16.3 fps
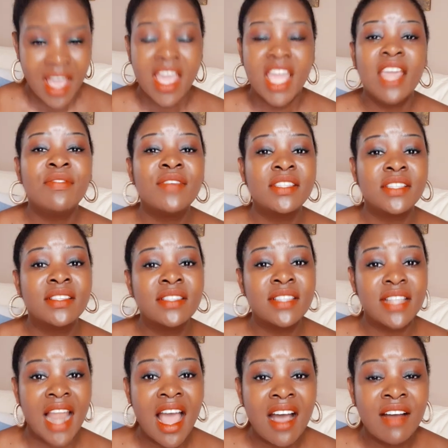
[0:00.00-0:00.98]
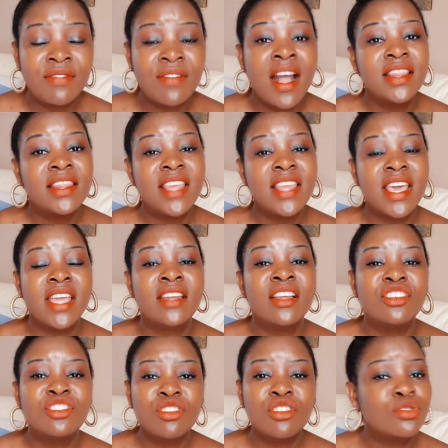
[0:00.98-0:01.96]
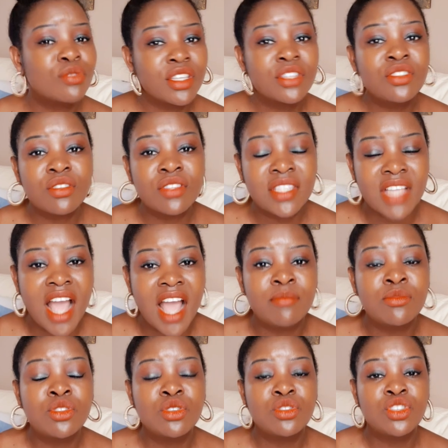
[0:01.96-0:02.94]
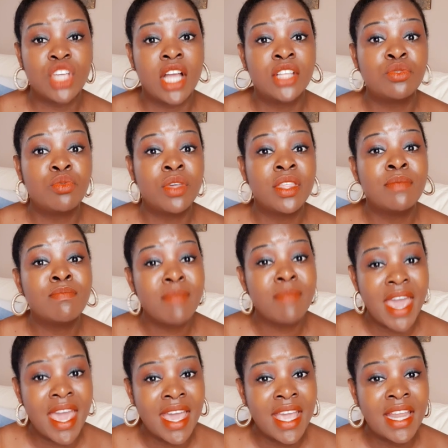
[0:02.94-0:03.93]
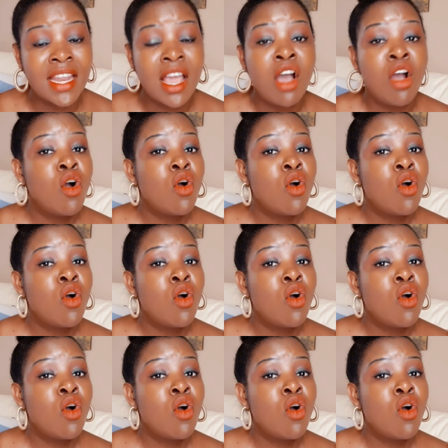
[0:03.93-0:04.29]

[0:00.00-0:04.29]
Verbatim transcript: If it is love, then don't waste your time to chat with men